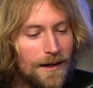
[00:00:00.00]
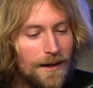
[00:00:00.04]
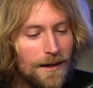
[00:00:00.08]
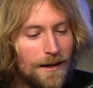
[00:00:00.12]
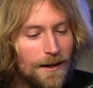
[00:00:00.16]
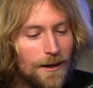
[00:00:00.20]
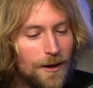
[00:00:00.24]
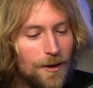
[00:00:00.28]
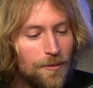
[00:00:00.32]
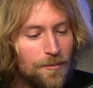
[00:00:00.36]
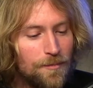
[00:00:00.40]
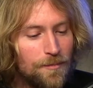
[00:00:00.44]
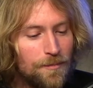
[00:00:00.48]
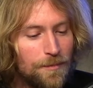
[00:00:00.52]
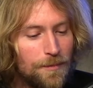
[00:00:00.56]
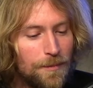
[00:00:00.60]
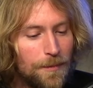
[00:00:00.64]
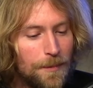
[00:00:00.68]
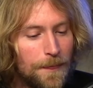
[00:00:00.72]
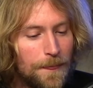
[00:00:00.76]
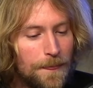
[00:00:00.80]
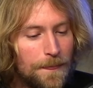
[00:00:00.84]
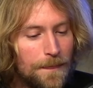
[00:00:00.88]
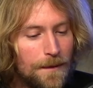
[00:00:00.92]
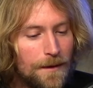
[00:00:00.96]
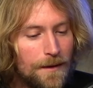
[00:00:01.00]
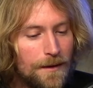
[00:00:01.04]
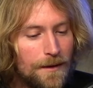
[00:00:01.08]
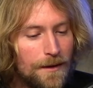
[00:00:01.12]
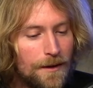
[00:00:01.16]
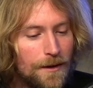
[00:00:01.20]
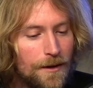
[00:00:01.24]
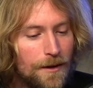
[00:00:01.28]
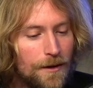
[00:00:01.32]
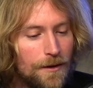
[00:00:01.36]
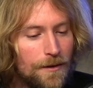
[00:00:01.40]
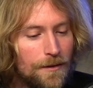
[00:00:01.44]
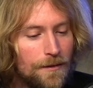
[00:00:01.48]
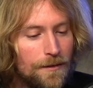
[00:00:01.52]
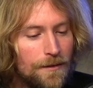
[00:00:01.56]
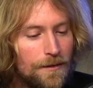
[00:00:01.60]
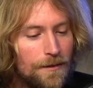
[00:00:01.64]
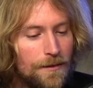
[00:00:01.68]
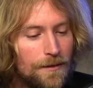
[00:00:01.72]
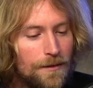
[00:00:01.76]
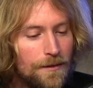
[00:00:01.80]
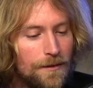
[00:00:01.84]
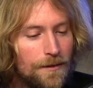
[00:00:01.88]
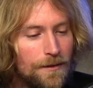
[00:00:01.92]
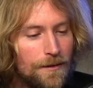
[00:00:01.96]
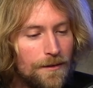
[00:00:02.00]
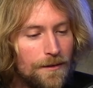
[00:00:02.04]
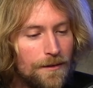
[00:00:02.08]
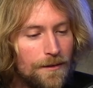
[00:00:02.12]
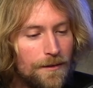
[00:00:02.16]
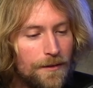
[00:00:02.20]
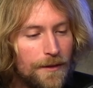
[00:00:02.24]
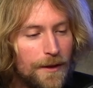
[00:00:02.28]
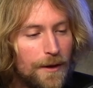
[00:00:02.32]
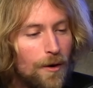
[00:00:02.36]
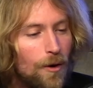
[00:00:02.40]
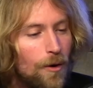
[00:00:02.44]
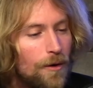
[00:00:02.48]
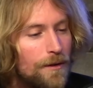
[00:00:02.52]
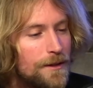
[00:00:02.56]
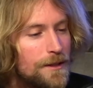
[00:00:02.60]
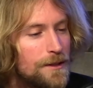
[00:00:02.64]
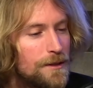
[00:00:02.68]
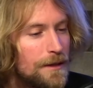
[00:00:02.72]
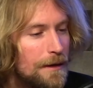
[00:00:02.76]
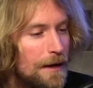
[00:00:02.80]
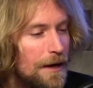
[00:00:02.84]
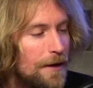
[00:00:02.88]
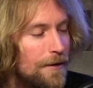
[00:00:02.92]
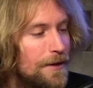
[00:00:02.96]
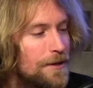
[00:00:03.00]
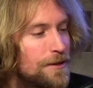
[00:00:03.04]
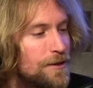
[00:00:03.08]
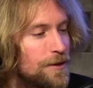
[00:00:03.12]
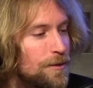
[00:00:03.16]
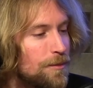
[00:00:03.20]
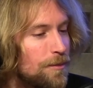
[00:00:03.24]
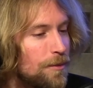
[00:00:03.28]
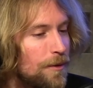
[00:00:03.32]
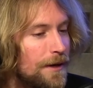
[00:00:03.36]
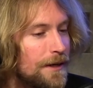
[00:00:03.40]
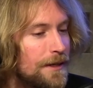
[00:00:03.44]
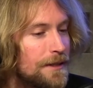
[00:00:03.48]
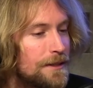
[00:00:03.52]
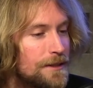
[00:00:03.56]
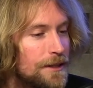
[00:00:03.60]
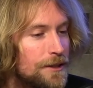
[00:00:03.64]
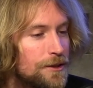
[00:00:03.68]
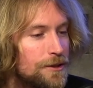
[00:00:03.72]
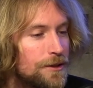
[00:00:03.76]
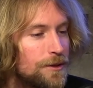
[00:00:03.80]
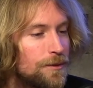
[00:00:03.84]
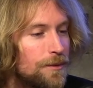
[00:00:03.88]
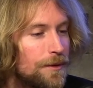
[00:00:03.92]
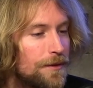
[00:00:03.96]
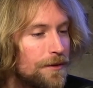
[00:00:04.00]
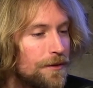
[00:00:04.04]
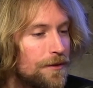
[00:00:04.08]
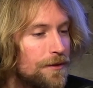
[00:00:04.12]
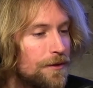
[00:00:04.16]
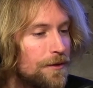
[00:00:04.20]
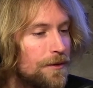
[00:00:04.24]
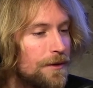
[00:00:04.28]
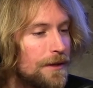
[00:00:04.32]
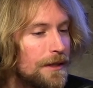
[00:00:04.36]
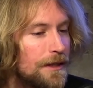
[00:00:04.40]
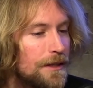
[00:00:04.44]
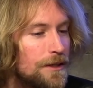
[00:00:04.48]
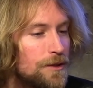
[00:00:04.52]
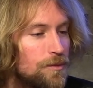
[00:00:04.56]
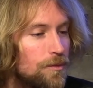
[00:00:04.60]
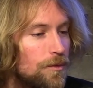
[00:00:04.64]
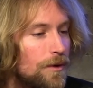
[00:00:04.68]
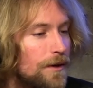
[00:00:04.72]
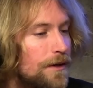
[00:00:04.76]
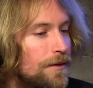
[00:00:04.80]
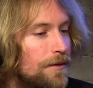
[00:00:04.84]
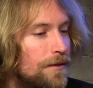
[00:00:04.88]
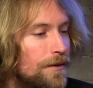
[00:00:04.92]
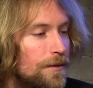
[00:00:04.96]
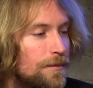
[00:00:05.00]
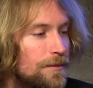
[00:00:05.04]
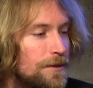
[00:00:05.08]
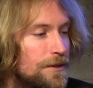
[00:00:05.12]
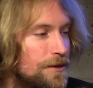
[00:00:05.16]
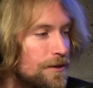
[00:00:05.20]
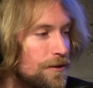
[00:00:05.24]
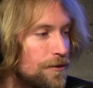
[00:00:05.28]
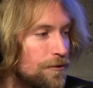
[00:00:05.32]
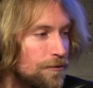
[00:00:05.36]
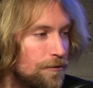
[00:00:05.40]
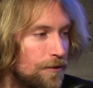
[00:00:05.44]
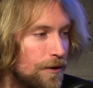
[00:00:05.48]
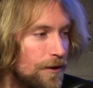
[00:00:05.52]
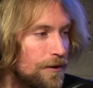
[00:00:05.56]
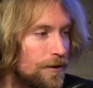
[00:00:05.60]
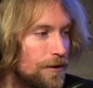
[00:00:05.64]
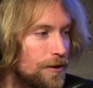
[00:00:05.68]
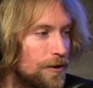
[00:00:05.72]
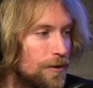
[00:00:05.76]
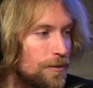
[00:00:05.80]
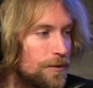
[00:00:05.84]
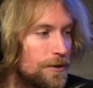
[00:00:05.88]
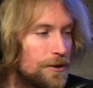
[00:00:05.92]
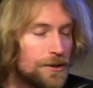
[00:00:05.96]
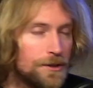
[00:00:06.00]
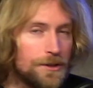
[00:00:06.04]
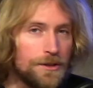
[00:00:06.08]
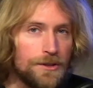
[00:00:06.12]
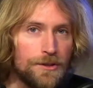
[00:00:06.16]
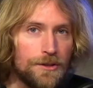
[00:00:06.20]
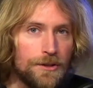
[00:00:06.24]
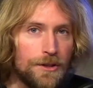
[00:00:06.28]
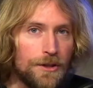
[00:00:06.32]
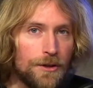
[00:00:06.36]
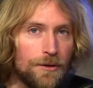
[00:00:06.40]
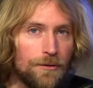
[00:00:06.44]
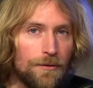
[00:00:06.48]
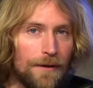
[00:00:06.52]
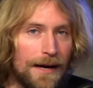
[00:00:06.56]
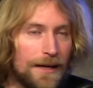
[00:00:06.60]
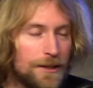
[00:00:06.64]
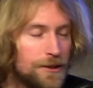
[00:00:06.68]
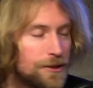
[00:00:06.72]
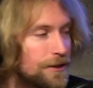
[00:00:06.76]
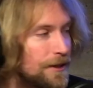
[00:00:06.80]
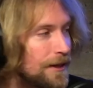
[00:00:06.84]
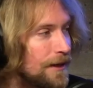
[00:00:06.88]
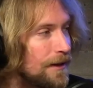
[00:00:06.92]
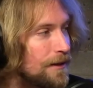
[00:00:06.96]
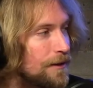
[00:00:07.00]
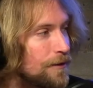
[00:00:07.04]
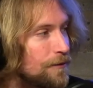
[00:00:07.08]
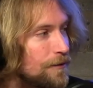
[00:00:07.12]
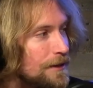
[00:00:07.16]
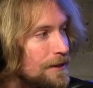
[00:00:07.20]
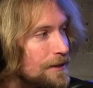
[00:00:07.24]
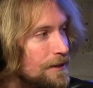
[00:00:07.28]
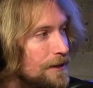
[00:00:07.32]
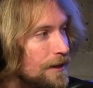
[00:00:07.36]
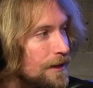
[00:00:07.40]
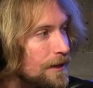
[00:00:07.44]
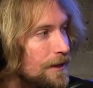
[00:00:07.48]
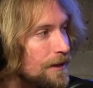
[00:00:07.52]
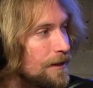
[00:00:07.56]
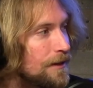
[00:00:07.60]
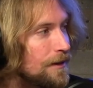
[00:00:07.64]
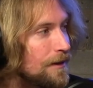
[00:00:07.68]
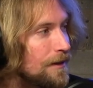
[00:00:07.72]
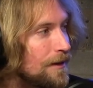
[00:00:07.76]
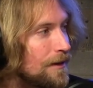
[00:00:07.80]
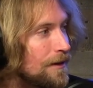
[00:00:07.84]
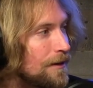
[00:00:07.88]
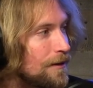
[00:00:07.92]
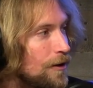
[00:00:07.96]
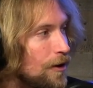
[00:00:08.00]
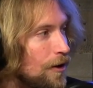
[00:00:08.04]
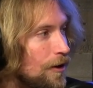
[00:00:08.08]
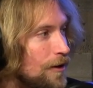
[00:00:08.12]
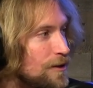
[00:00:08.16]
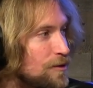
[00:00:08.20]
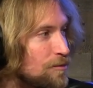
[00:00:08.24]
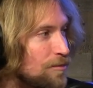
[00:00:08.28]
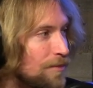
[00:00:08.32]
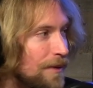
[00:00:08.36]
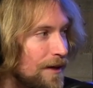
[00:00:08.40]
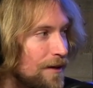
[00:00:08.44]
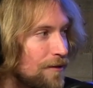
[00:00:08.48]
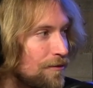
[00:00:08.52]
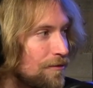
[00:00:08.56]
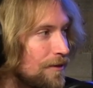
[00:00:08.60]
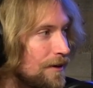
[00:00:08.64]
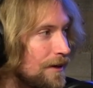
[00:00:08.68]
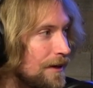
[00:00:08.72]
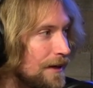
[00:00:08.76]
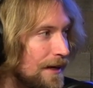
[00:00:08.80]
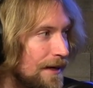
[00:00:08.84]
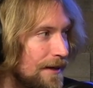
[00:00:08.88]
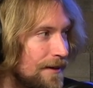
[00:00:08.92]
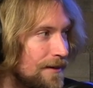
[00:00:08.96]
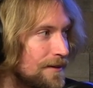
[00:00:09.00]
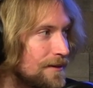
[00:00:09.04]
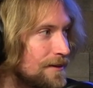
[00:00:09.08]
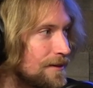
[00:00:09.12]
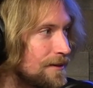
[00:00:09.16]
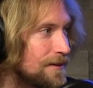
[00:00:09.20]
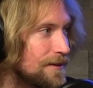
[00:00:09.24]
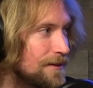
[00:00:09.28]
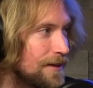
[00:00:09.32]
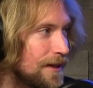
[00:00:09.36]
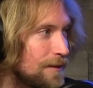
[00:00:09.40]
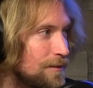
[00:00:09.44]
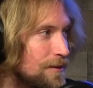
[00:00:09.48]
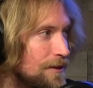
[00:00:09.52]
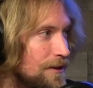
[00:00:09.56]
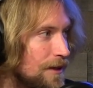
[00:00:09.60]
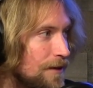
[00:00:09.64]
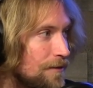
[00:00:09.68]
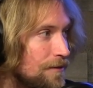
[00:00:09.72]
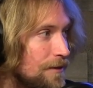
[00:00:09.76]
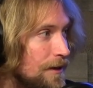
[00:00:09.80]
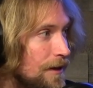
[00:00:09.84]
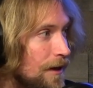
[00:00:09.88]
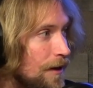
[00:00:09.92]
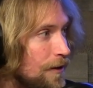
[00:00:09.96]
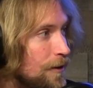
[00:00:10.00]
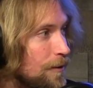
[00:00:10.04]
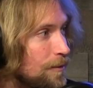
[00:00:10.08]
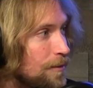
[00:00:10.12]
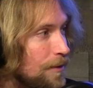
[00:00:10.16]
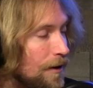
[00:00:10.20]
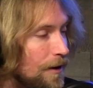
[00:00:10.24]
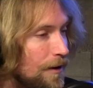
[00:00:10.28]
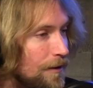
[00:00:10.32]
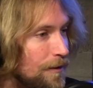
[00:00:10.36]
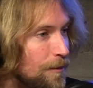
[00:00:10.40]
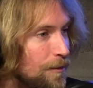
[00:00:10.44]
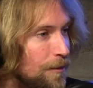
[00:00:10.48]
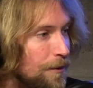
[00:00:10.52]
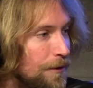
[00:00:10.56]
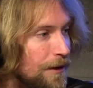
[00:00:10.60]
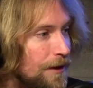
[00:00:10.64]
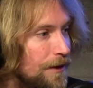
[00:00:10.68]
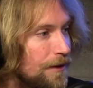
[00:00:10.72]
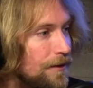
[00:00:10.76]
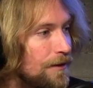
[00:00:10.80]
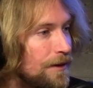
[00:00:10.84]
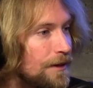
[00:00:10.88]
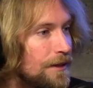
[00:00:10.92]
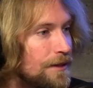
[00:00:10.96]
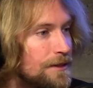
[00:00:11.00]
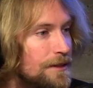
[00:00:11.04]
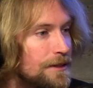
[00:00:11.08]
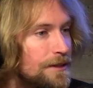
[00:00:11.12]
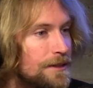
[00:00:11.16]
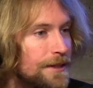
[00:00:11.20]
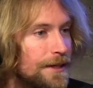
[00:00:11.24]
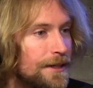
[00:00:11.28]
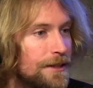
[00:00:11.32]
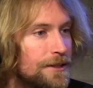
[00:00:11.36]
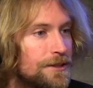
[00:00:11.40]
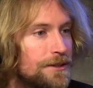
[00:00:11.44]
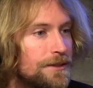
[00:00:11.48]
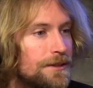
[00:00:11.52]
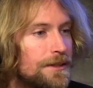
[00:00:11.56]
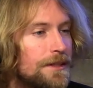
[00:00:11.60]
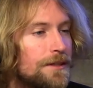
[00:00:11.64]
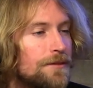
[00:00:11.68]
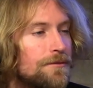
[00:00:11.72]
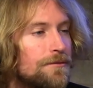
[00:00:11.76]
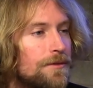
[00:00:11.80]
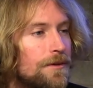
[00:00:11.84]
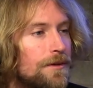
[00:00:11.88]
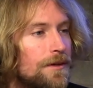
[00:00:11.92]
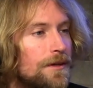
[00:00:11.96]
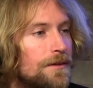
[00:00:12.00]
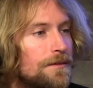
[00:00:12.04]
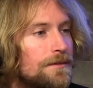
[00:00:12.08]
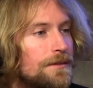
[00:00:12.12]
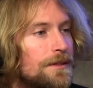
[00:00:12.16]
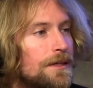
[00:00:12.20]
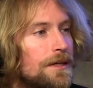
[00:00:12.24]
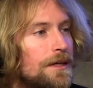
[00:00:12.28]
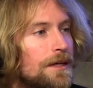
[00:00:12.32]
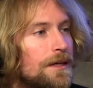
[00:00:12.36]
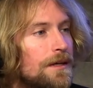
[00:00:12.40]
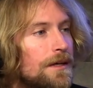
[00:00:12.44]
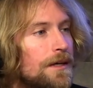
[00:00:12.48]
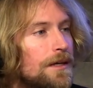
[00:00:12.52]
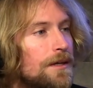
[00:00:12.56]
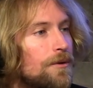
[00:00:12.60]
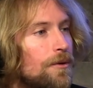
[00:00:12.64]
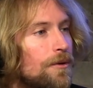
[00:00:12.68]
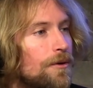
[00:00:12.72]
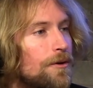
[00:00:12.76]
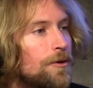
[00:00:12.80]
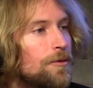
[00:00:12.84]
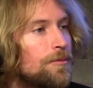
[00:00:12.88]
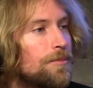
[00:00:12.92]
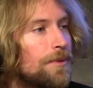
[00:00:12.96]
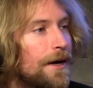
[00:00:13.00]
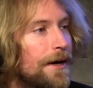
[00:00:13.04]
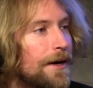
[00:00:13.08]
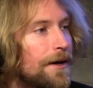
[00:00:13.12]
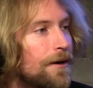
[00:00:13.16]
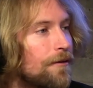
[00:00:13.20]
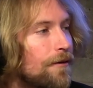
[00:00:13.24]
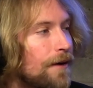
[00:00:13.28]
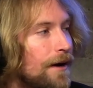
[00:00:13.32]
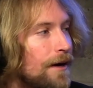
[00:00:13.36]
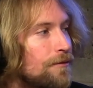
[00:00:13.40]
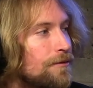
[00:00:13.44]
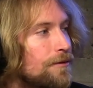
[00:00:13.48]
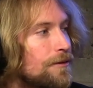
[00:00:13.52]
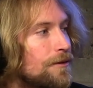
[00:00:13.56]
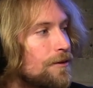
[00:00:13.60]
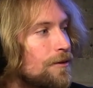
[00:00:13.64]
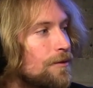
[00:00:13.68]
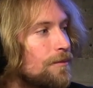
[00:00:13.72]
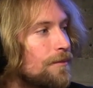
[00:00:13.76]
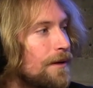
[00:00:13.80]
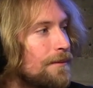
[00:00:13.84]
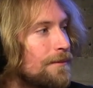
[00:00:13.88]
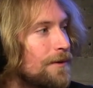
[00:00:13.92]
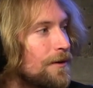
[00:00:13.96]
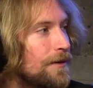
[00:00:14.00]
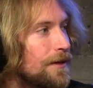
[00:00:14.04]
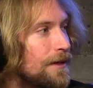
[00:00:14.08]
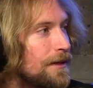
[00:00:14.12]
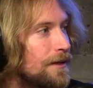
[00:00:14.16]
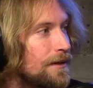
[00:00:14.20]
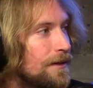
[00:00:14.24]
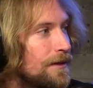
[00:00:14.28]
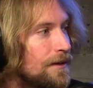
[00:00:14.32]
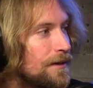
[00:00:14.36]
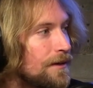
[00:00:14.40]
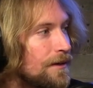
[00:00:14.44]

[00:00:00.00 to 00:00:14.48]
um, you know, they all these areas of the brain. Essentially, what they're doing is one of them is in the frontal lobe, which is you know rationale and reasoning, mm. cost benefit analysis type stuff. The other part, the precuneus, is actually involved in autobiographical memory.